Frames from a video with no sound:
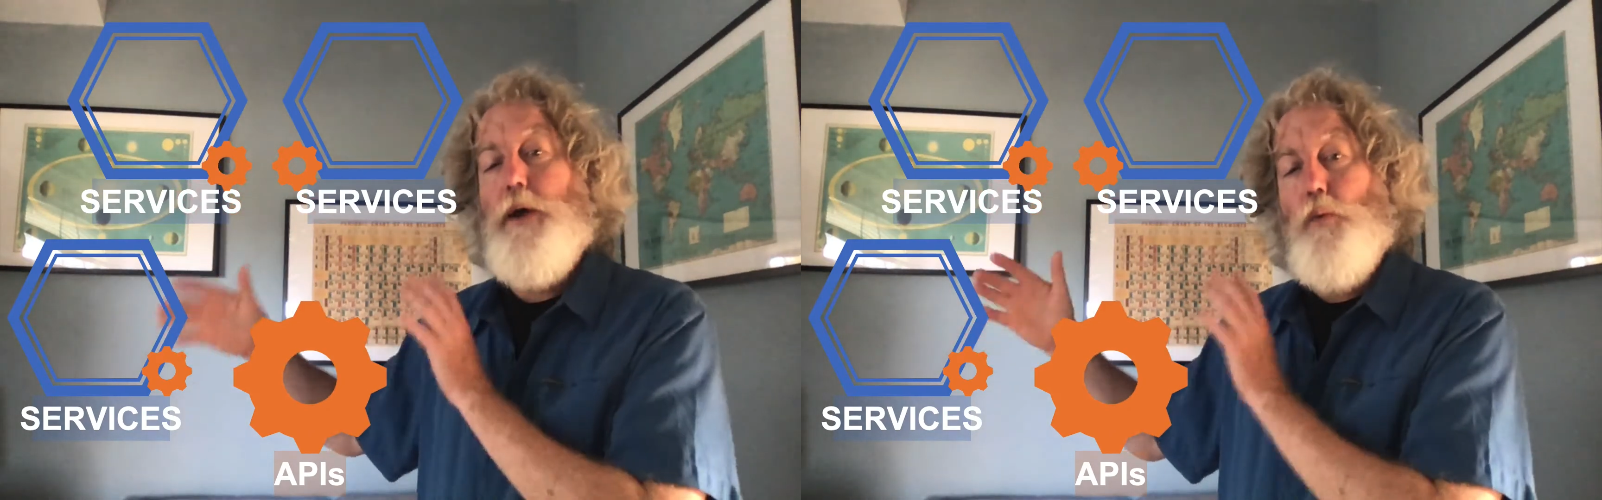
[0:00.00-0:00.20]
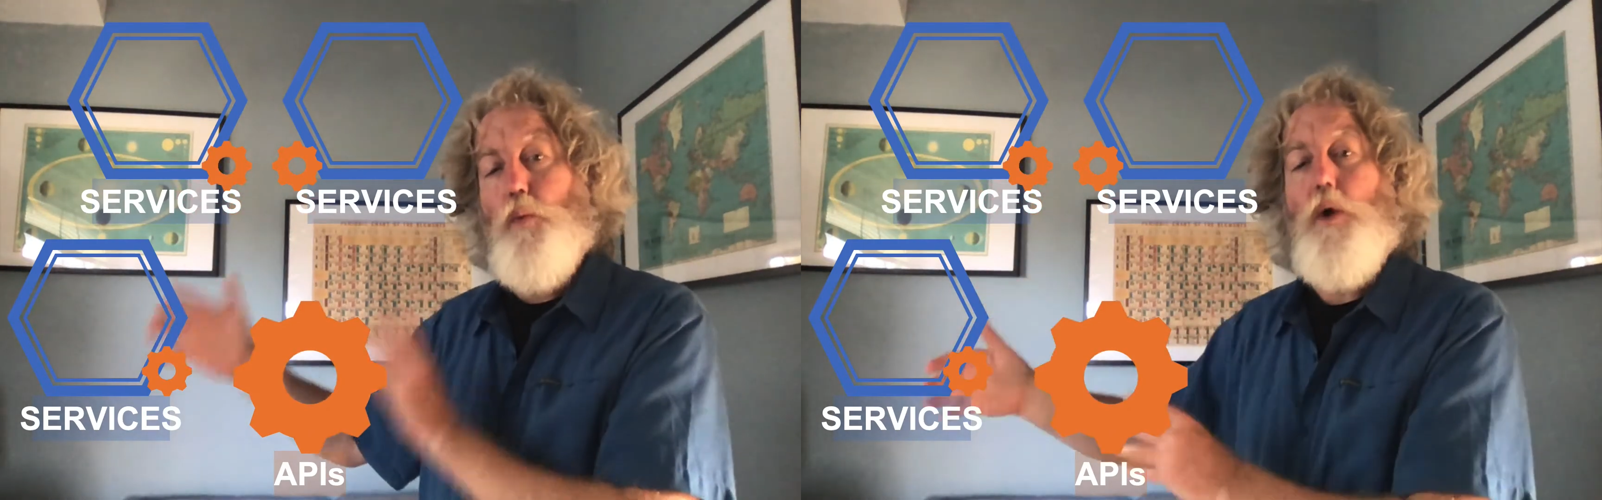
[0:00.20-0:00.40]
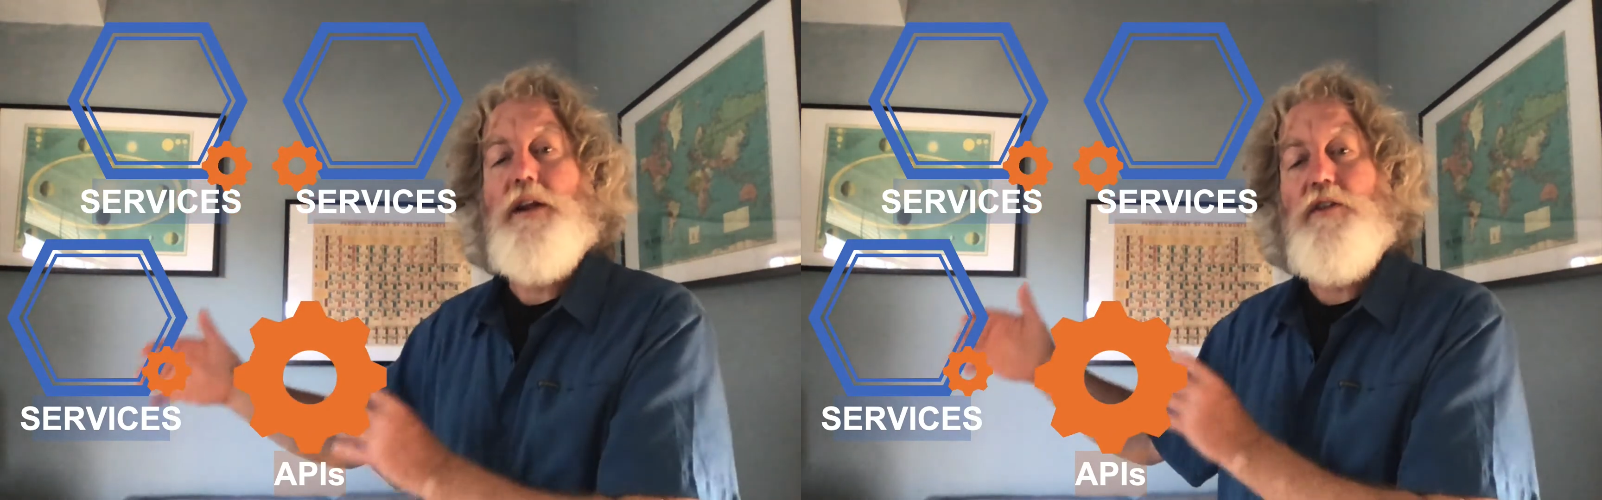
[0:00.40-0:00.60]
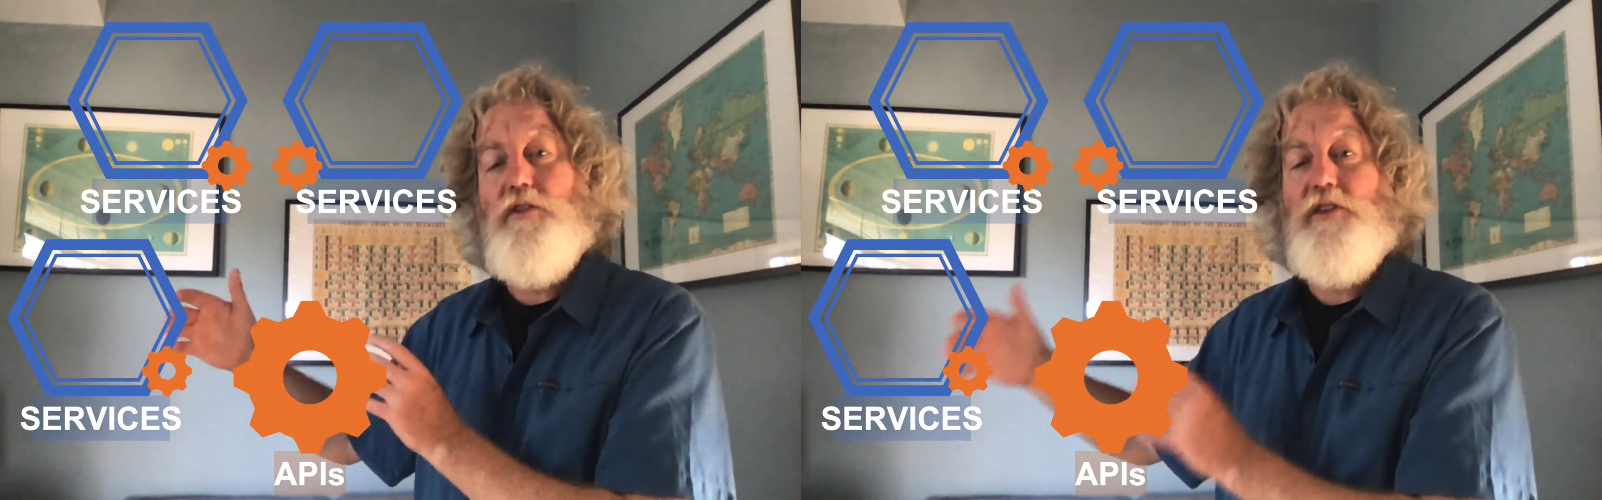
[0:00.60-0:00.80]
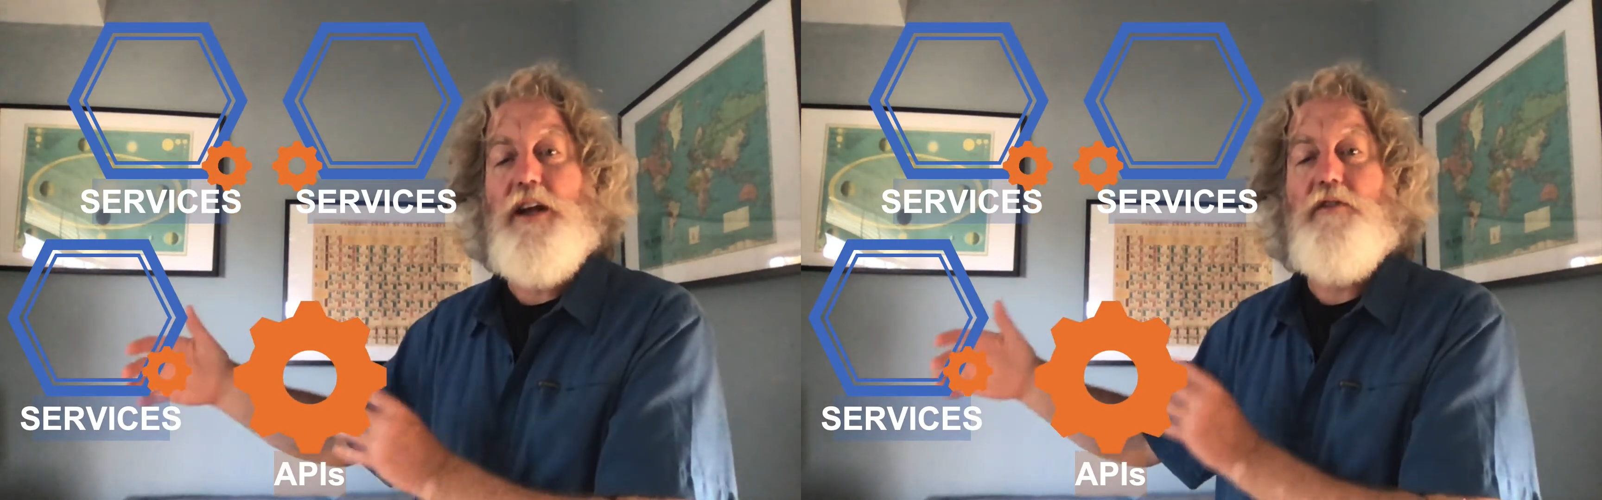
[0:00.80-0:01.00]
by one
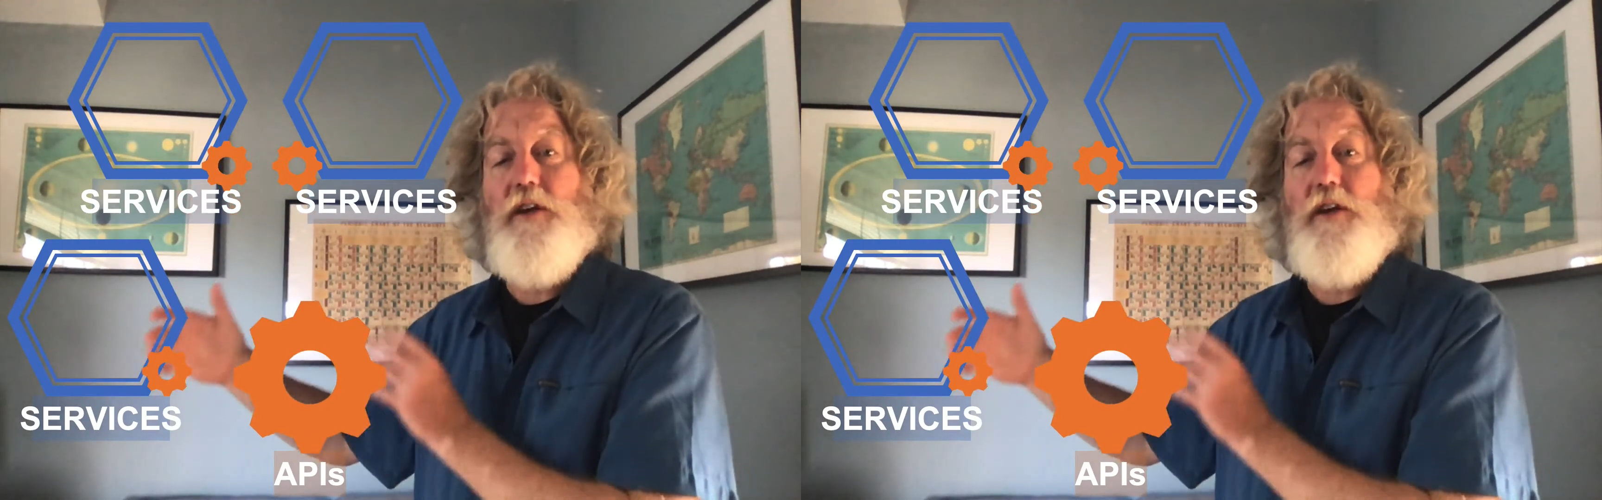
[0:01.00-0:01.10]
set of